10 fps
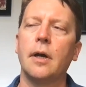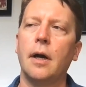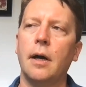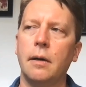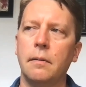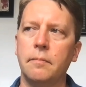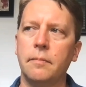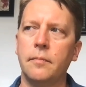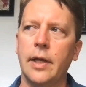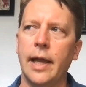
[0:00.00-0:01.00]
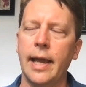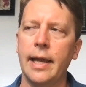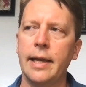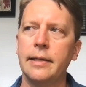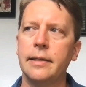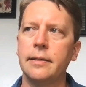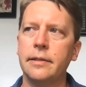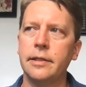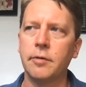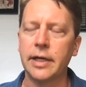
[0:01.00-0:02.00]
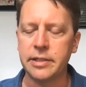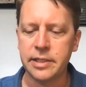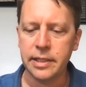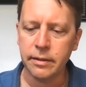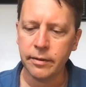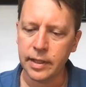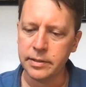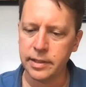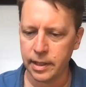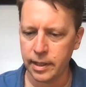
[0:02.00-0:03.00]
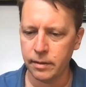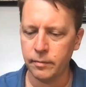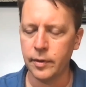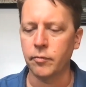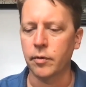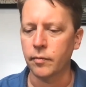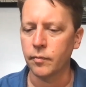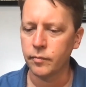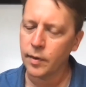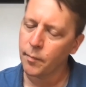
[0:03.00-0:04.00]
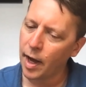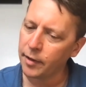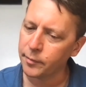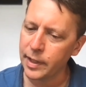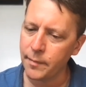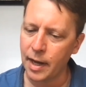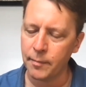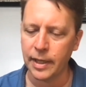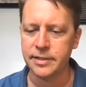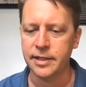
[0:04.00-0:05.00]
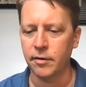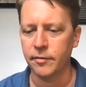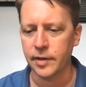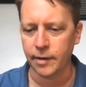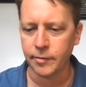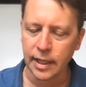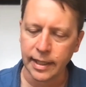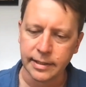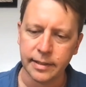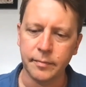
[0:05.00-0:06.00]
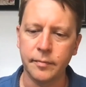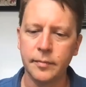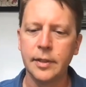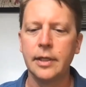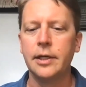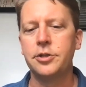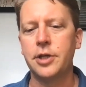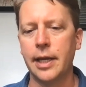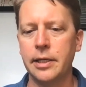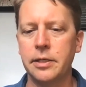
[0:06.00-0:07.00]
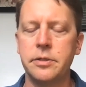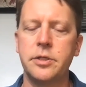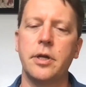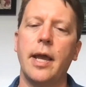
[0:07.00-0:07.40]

And, I could see the things in him that bother me about myself that I would like to change.